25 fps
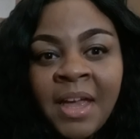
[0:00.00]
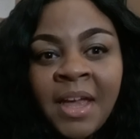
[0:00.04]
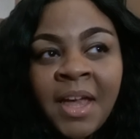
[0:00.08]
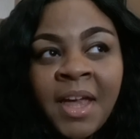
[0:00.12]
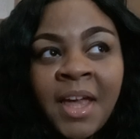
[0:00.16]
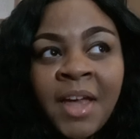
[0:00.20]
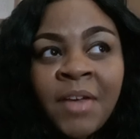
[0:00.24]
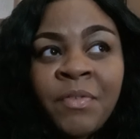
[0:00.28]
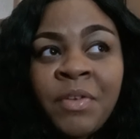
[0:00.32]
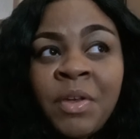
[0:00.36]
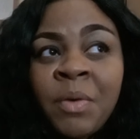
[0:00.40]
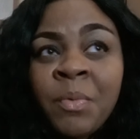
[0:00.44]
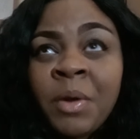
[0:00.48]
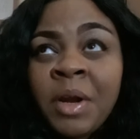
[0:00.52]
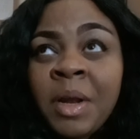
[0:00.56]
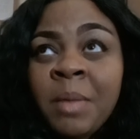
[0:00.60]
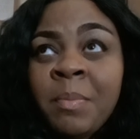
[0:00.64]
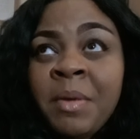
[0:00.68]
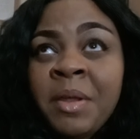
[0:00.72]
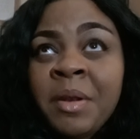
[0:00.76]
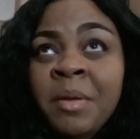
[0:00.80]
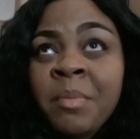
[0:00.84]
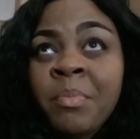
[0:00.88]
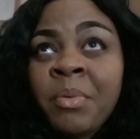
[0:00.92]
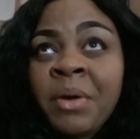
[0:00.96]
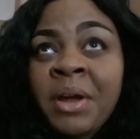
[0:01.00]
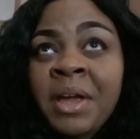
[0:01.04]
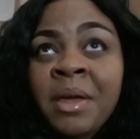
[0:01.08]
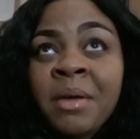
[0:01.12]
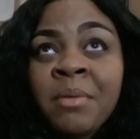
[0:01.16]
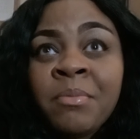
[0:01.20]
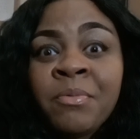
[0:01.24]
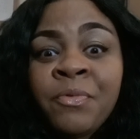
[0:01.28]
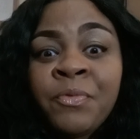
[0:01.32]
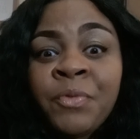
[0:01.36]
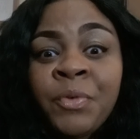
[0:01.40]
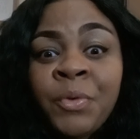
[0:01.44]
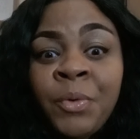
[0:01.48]
If he wanted me to bring
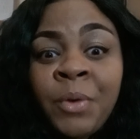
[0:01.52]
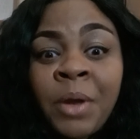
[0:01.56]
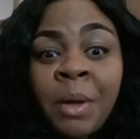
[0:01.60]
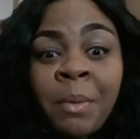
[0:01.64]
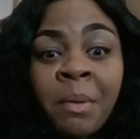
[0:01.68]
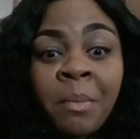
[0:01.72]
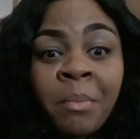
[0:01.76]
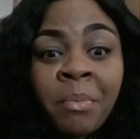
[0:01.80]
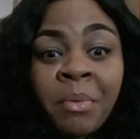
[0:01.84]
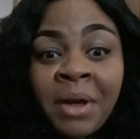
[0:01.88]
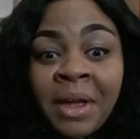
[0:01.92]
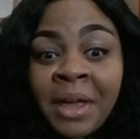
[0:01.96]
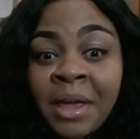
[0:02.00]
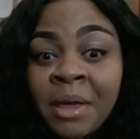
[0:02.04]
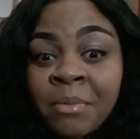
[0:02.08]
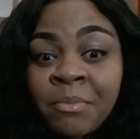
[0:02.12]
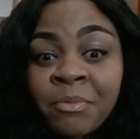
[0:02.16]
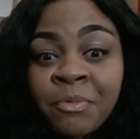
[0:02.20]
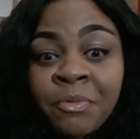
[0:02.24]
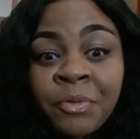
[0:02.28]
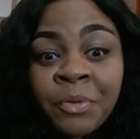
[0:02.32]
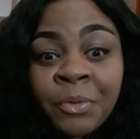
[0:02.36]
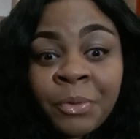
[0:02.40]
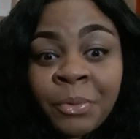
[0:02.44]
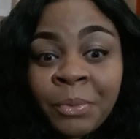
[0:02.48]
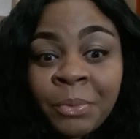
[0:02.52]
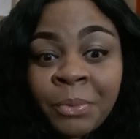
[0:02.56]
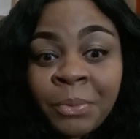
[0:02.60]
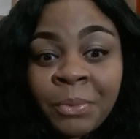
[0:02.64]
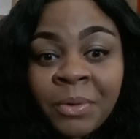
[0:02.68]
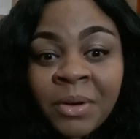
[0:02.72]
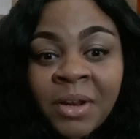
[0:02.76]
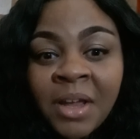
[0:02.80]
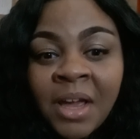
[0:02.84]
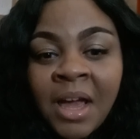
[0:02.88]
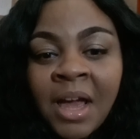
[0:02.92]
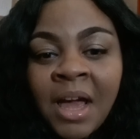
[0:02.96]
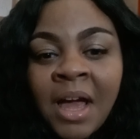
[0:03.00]
him food, I would bring him
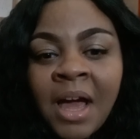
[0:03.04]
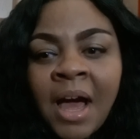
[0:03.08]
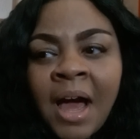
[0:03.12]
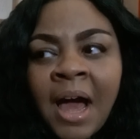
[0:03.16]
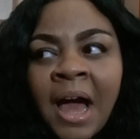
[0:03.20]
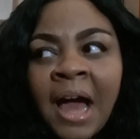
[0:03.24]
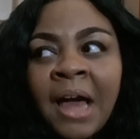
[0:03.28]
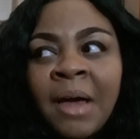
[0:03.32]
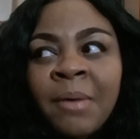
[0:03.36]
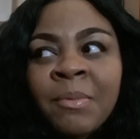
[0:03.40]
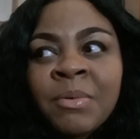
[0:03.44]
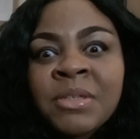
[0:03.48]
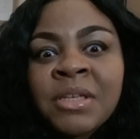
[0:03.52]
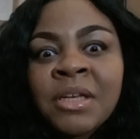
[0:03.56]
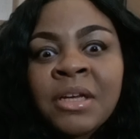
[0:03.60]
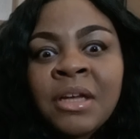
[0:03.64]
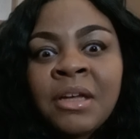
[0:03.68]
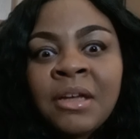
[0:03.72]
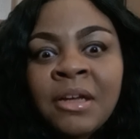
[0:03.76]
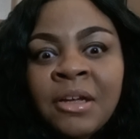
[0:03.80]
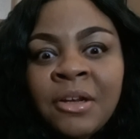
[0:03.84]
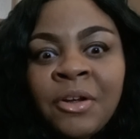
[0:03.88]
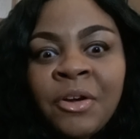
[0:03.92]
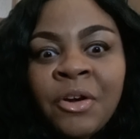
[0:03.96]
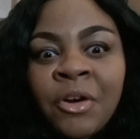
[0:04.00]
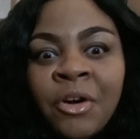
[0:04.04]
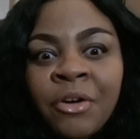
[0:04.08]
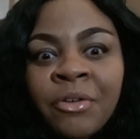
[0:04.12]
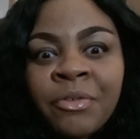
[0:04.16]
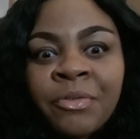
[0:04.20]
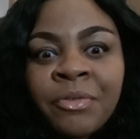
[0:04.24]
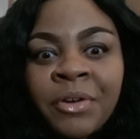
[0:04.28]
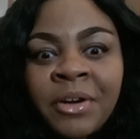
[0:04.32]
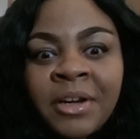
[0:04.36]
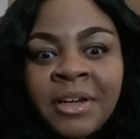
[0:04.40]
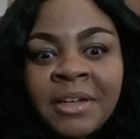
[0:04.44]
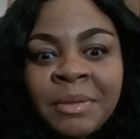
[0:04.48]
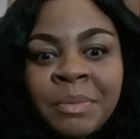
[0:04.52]
food. I was a good
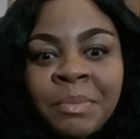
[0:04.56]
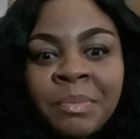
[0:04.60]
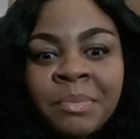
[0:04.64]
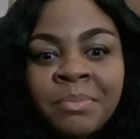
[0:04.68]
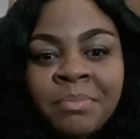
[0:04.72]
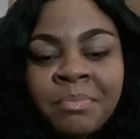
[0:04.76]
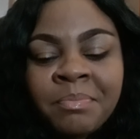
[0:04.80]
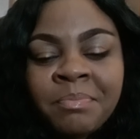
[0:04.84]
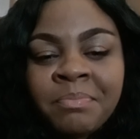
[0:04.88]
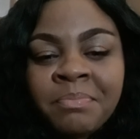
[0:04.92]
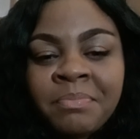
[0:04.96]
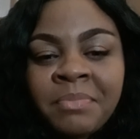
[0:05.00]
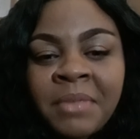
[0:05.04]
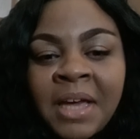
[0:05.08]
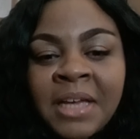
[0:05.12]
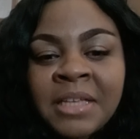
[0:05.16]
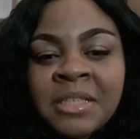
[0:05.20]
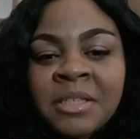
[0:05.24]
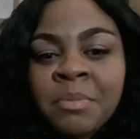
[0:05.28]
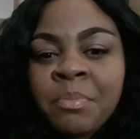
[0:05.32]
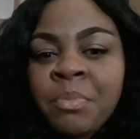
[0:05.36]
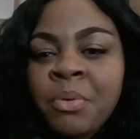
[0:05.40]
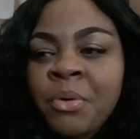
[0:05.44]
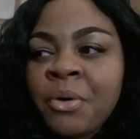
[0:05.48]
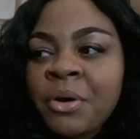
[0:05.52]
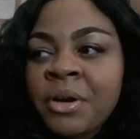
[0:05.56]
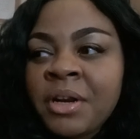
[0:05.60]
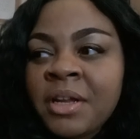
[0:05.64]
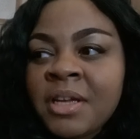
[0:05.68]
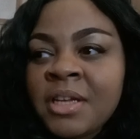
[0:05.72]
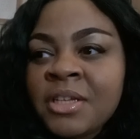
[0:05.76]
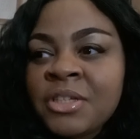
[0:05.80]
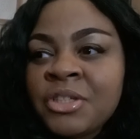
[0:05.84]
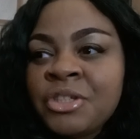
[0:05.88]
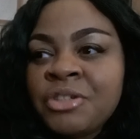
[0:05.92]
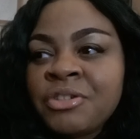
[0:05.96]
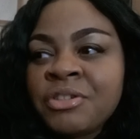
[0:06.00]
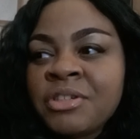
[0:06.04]
girlfriend. I supported
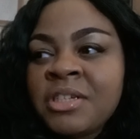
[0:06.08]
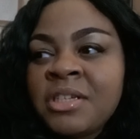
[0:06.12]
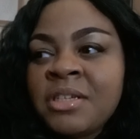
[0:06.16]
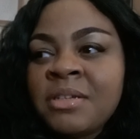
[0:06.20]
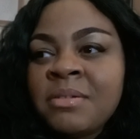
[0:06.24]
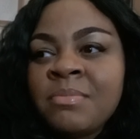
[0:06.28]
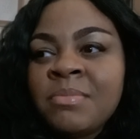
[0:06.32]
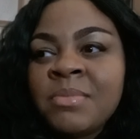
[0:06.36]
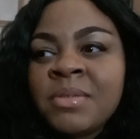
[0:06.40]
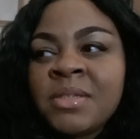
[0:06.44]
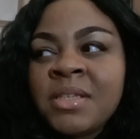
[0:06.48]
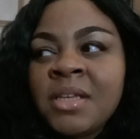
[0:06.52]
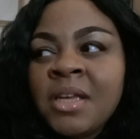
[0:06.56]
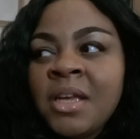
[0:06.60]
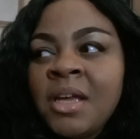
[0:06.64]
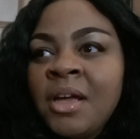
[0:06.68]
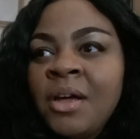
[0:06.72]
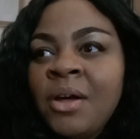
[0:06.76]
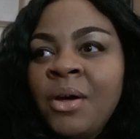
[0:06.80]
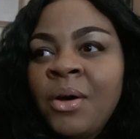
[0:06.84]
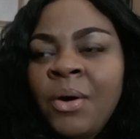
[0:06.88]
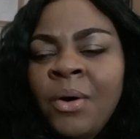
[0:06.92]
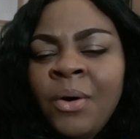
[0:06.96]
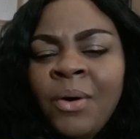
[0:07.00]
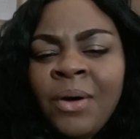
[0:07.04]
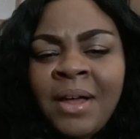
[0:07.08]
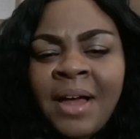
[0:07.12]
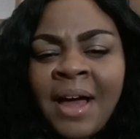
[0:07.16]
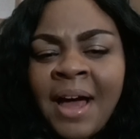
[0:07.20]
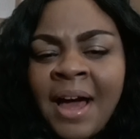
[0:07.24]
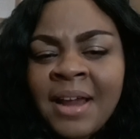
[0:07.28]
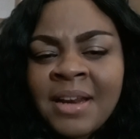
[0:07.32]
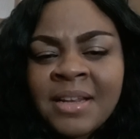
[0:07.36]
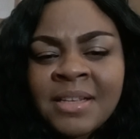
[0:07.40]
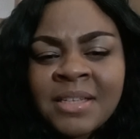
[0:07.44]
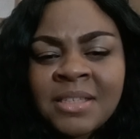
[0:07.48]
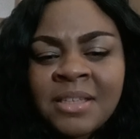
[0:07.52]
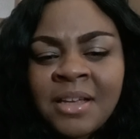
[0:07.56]
his dreams, all
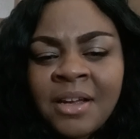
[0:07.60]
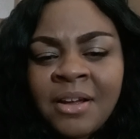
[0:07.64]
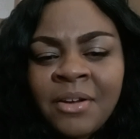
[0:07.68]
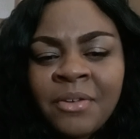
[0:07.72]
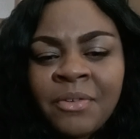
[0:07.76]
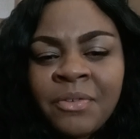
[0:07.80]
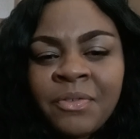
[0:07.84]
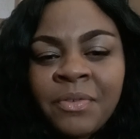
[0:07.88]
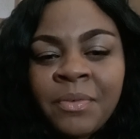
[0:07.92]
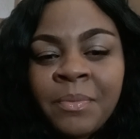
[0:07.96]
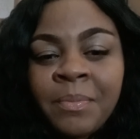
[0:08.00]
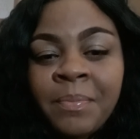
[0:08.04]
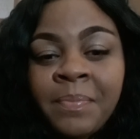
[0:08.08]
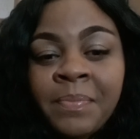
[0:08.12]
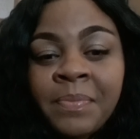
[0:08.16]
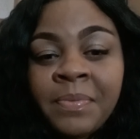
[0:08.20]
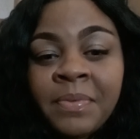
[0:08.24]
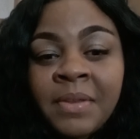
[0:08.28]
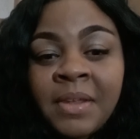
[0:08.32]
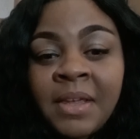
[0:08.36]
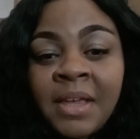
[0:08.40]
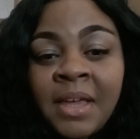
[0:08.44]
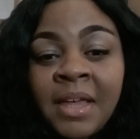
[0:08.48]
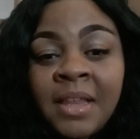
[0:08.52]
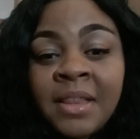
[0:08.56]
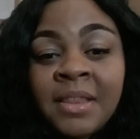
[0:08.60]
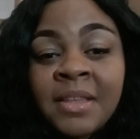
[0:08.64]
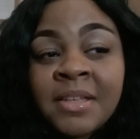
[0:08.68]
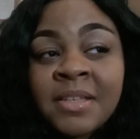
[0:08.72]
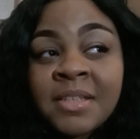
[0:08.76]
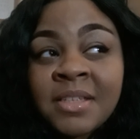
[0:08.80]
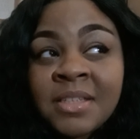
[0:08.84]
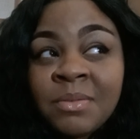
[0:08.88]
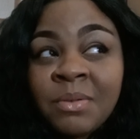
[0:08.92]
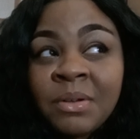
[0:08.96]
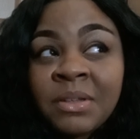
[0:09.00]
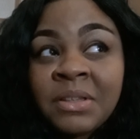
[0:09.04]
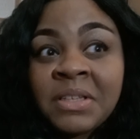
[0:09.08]
kind of stuff. And this
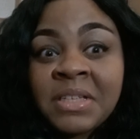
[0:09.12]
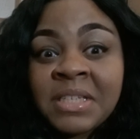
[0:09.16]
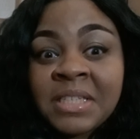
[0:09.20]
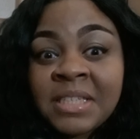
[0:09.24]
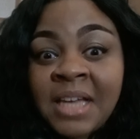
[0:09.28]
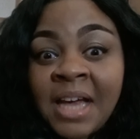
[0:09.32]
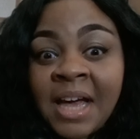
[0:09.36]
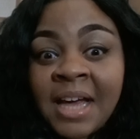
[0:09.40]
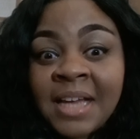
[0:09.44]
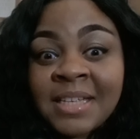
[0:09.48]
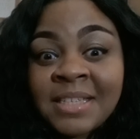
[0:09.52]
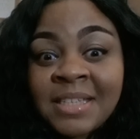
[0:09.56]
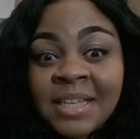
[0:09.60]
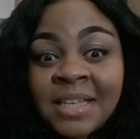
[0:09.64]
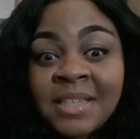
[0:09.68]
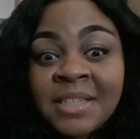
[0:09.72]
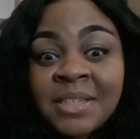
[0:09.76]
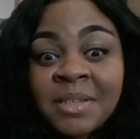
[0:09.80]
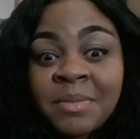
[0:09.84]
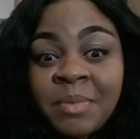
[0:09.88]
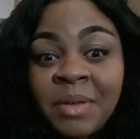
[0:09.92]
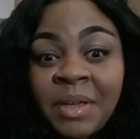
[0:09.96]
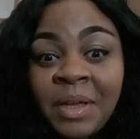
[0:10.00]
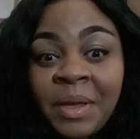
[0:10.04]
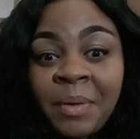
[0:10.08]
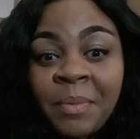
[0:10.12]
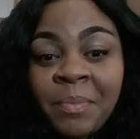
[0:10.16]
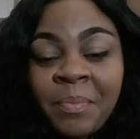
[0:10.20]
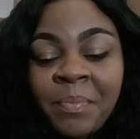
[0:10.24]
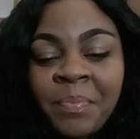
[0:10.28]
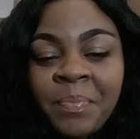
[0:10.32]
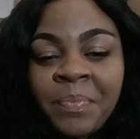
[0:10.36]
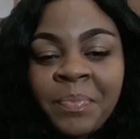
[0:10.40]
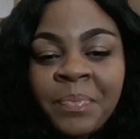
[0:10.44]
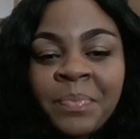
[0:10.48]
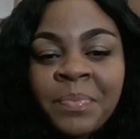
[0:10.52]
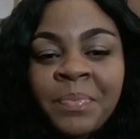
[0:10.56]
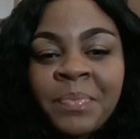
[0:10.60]
is what this guy said to me.
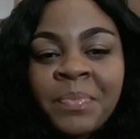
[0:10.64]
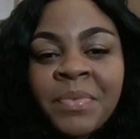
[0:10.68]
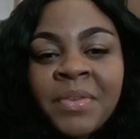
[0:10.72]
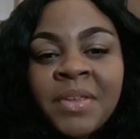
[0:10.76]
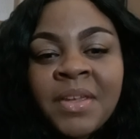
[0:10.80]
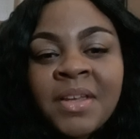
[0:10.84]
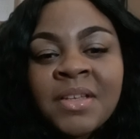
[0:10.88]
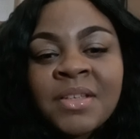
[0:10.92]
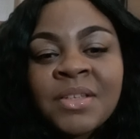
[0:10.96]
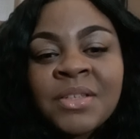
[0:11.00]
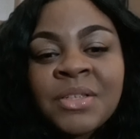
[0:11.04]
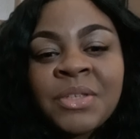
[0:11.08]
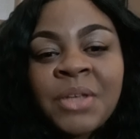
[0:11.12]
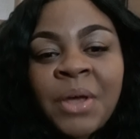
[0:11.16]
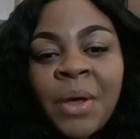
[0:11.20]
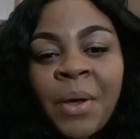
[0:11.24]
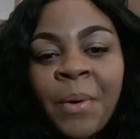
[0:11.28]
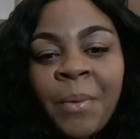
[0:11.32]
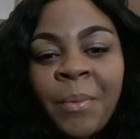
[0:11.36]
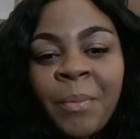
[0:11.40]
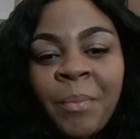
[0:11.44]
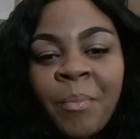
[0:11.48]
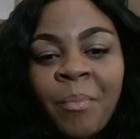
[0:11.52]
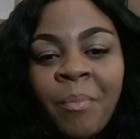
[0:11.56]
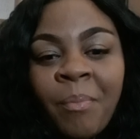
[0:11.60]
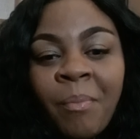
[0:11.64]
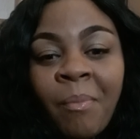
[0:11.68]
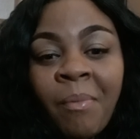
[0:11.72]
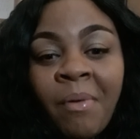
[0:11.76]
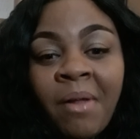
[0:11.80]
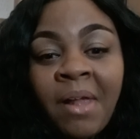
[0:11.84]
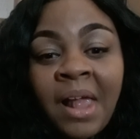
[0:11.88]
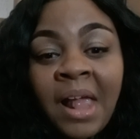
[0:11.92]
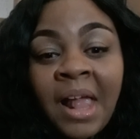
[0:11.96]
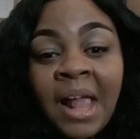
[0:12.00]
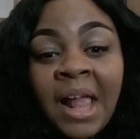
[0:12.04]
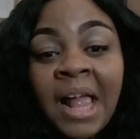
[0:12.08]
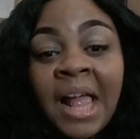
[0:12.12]
So,
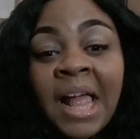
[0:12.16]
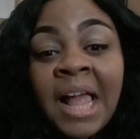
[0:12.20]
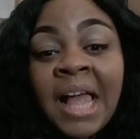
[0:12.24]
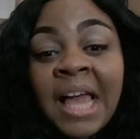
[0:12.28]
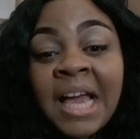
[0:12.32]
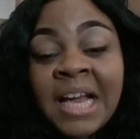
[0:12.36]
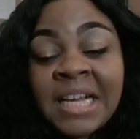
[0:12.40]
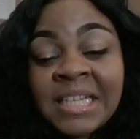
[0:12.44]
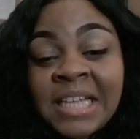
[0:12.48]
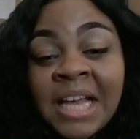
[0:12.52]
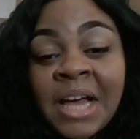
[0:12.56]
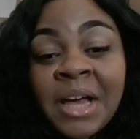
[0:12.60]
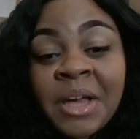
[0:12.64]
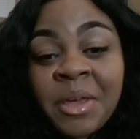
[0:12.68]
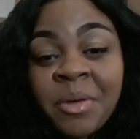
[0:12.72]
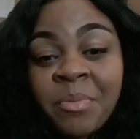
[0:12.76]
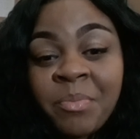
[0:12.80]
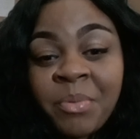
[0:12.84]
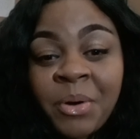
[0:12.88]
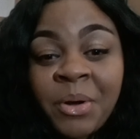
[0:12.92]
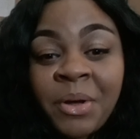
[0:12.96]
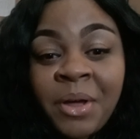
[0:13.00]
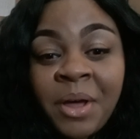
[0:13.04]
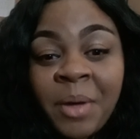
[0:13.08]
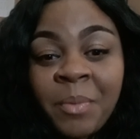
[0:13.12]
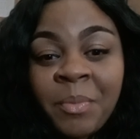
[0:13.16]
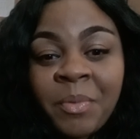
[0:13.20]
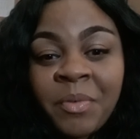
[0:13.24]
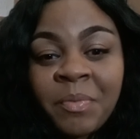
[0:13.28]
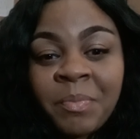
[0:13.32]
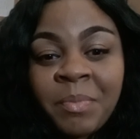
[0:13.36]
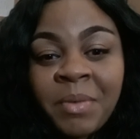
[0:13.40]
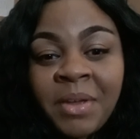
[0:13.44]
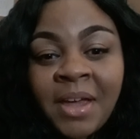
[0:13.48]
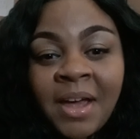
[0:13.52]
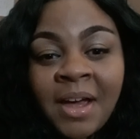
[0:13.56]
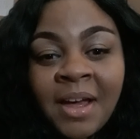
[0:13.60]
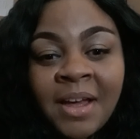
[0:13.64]
here's how he broke up with
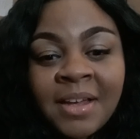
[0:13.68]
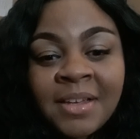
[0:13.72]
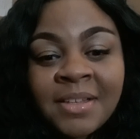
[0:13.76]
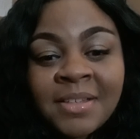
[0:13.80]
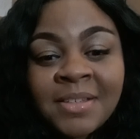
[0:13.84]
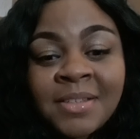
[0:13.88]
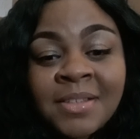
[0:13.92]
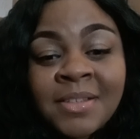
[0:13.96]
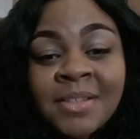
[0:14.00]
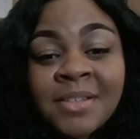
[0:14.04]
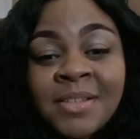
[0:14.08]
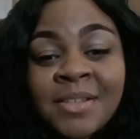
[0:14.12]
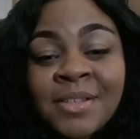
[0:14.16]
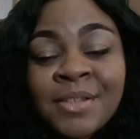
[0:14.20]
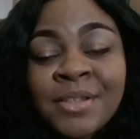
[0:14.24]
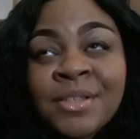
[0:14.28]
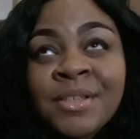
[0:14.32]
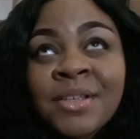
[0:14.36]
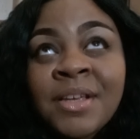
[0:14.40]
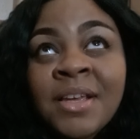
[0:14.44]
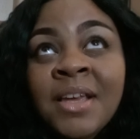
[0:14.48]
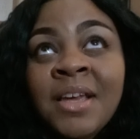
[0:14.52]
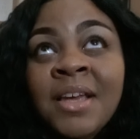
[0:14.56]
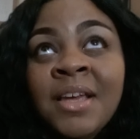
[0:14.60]
me, guys. This is